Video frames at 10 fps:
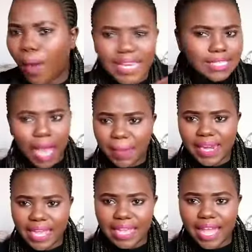What is
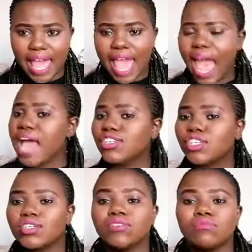happening?
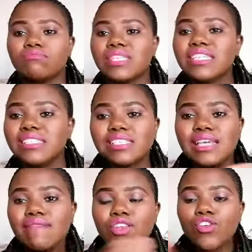And this is
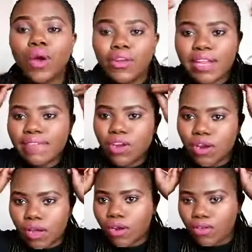even, you are not even,
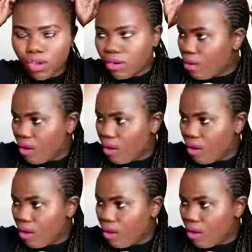no, you're no